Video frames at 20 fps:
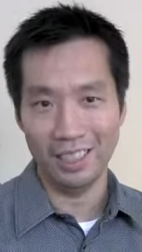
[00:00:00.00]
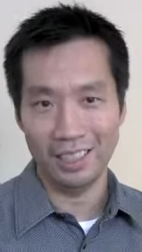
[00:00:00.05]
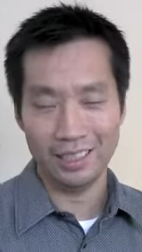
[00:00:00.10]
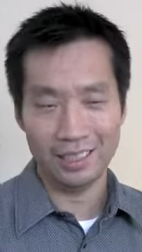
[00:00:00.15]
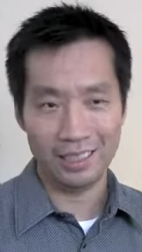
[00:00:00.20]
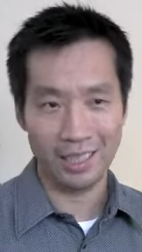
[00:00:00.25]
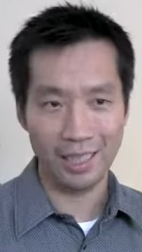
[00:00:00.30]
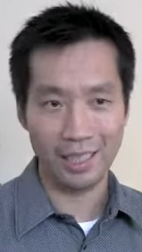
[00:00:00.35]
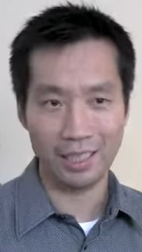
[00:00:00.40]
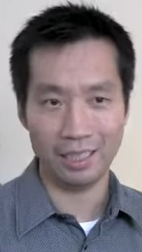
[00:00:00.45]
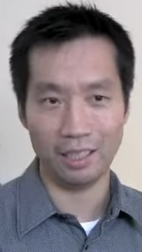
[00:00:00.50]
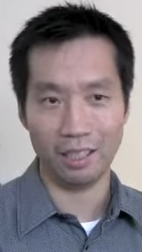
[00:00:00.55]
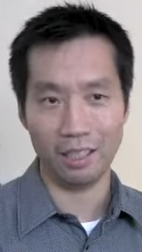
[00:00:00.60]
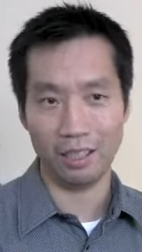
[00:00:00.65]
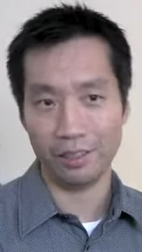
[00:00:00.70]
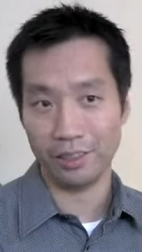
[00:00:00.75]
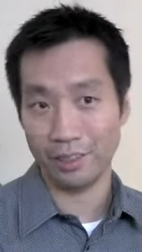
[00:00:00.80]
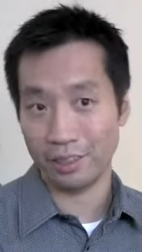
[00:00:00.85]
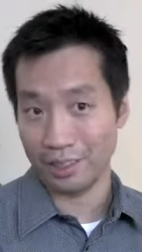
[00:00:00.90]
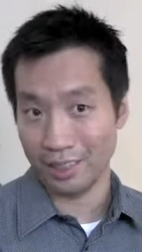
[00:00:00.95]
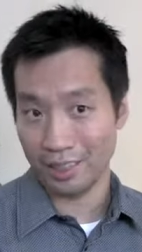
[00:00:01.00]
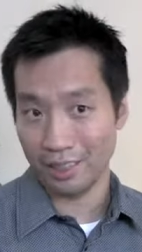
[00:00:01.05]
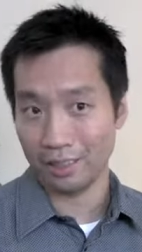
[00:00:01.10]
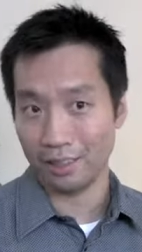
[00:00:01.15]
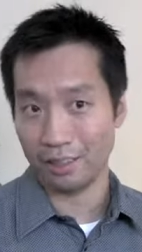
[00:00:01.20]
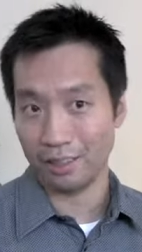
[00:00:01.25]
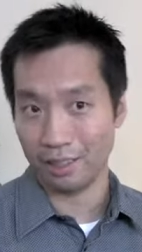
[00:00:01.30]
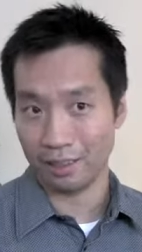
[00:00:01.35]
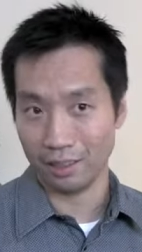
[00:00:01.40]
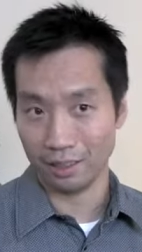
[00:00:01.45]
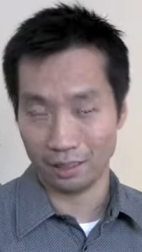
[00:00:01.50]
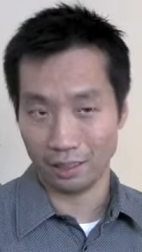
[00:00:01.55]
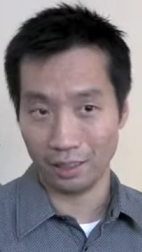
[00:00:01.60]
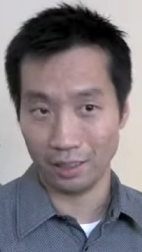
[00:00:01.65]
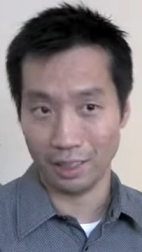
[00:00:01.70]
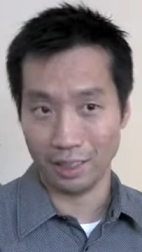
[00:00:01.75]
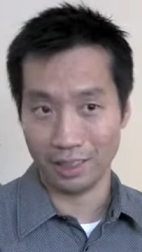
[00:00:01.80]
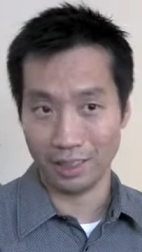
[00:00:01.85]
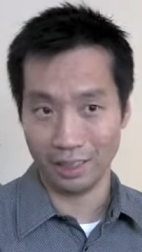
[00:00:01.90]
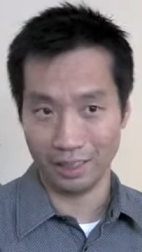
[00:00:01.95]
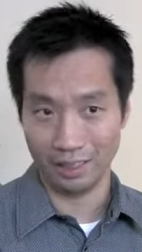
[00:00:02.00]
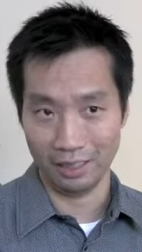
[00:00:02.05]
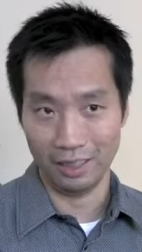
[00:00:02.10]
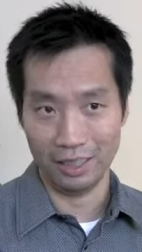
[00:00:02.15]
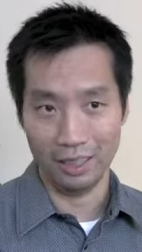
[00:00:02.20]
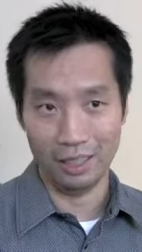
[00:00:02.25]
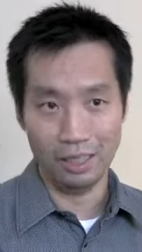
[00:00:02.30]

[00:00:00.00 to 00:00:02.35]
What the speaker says: take all the data that they're collecting,